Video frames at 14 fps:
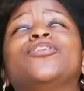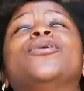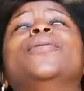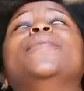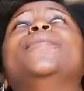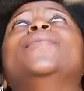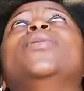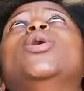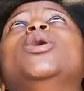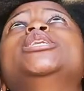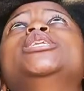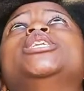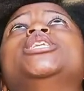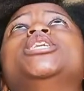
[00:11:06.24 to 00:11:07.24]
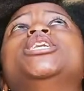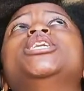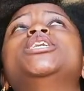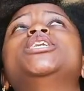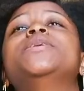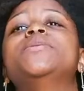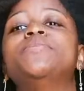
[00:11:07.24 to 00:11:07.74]
Moisture.
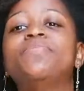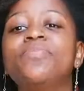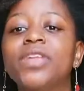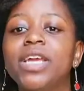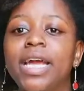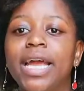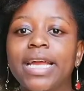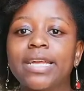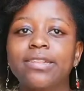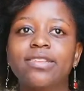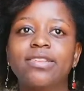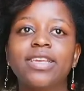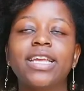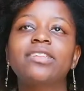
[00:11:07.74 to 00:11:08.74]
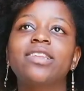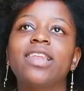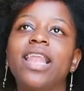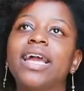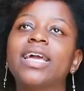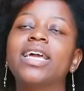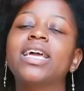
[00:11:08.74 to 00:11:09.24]
It's
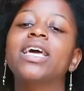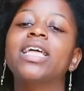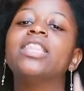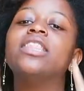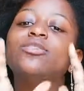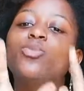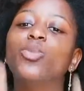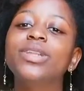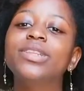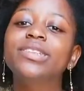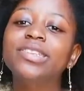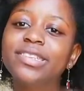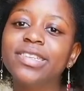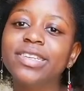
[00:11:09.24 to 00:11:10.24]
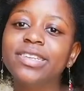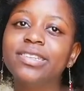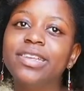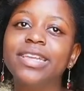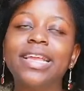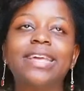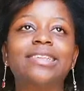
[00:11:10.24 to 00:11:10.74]
like the winter season
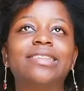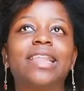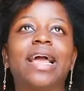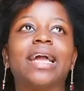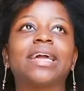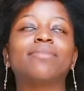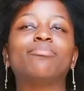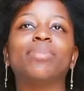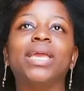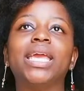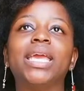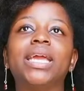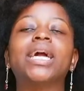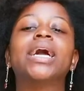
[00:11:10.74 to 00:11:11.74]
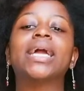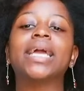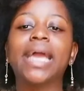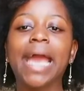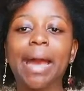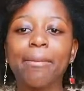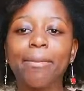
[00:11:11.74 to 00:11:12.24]
is like being a
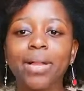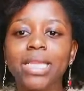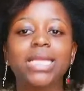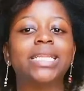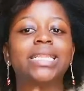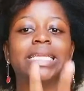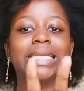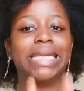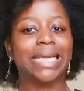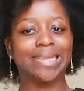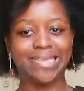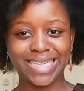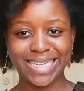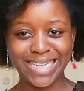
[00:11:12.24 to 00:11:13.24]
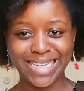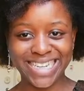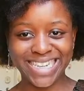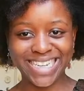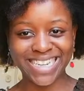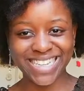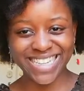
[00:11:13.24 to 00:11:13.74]
camel in the desert.
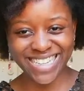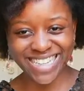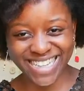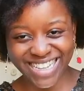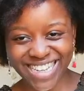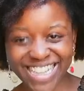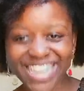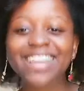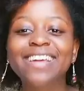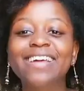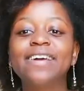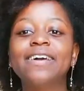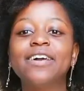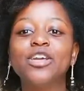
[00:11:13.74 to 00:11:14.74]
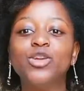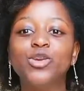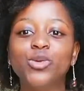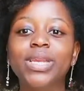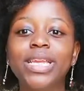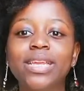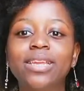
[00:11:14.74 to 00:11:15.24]
You
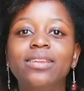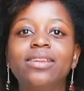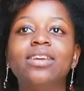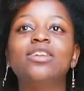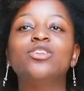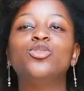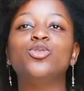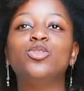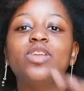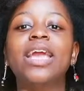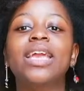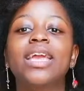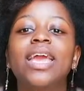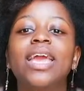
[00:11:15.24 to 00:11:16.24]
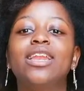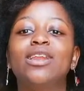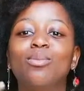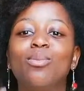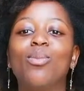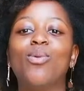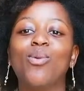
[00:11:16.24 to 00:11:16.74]
need to take in
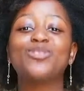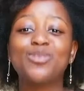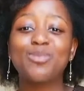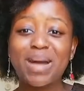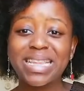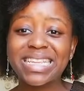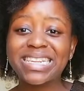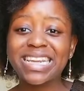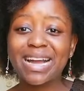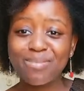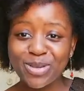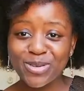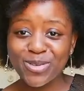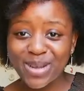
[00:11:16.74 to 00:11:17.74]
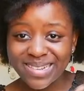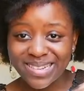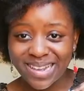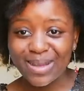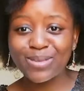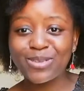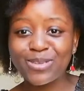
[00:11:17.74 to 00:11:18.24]
more. So by the time it runs
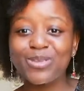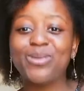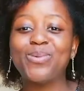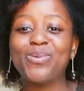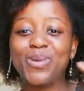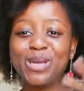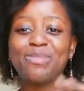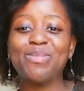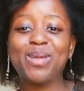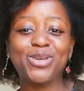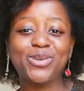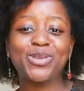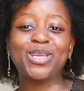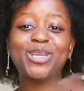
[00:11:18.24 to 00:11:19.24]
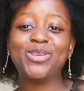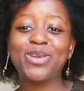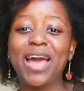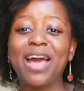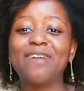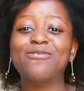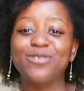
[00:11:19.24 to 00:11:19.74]
out, you want to make sure that you have
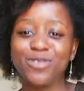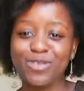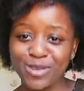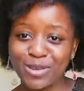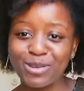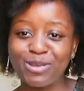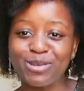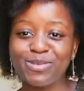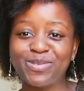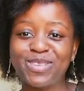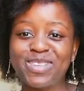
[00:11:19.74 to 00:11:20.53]
reserves